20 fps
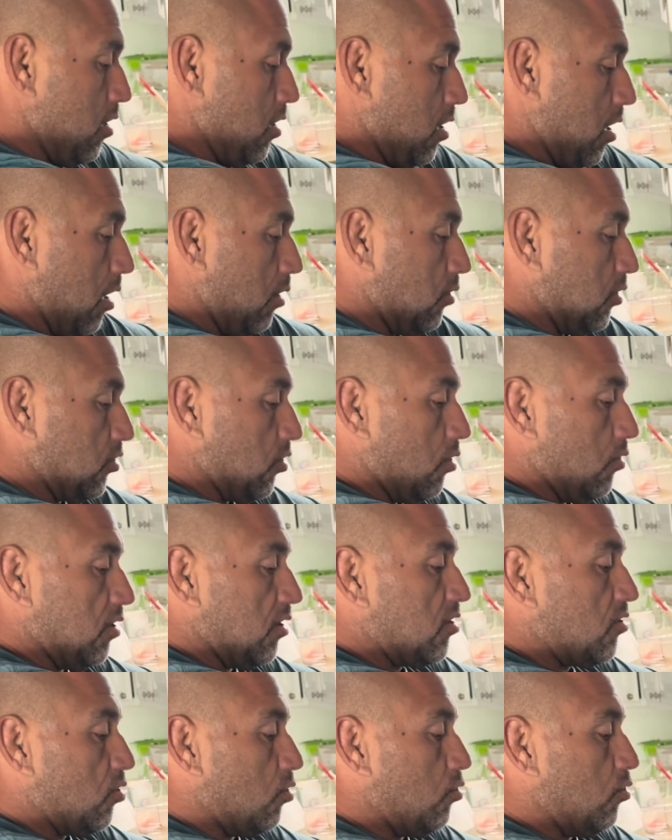I was always
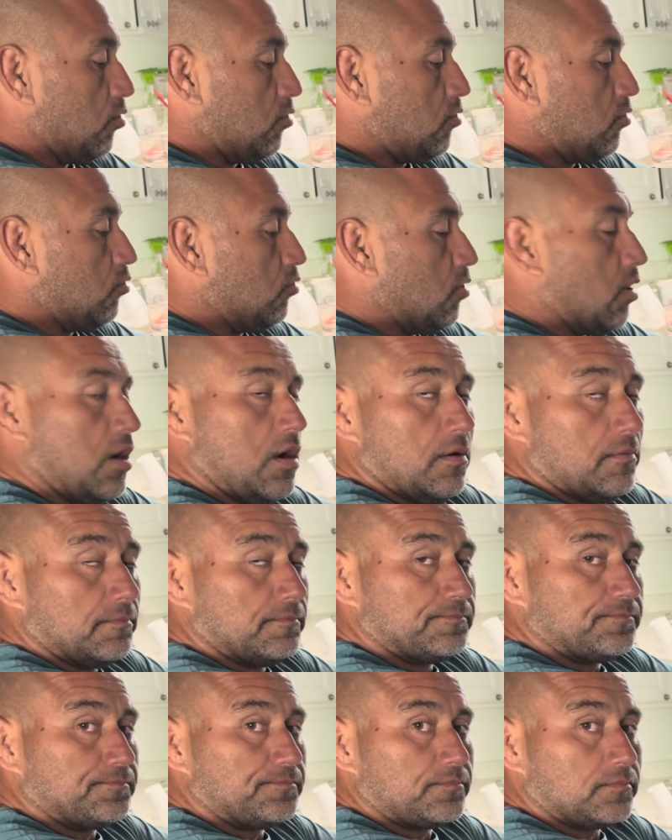told to
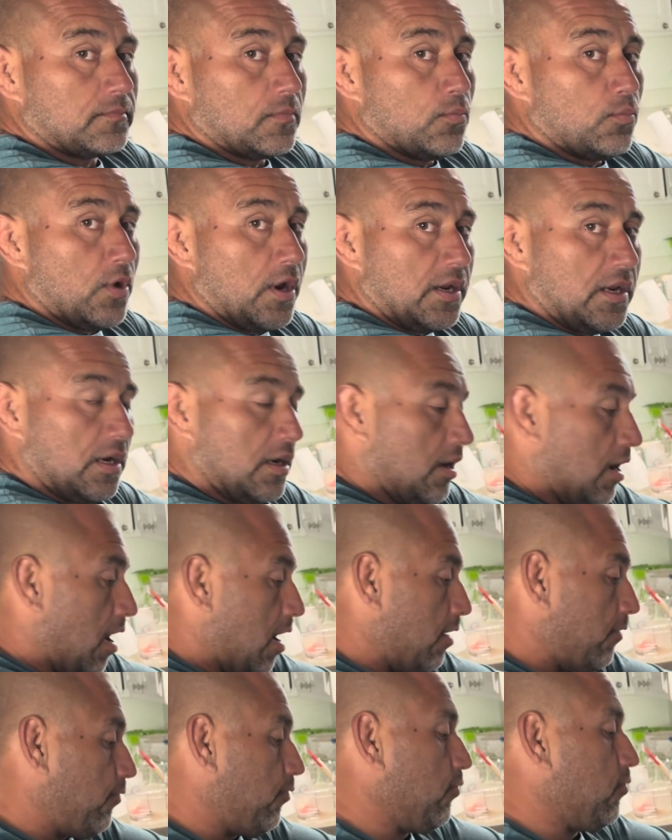break it in half.